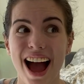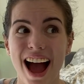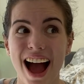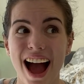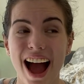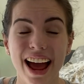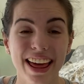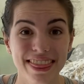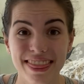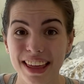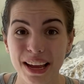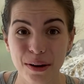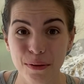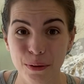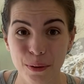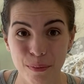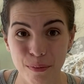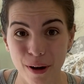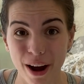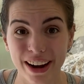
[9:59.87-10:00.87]
I think
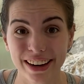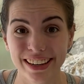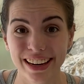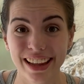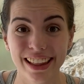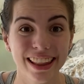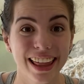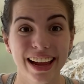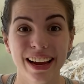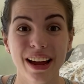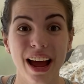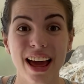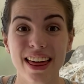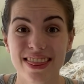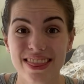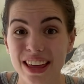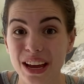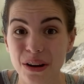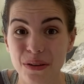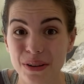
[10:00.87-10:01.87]
we're pregnant. Like, I
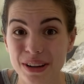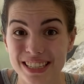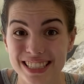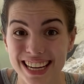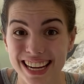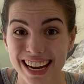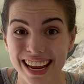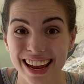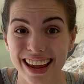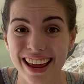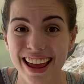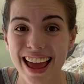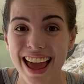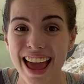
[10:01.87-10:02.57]
think we did it.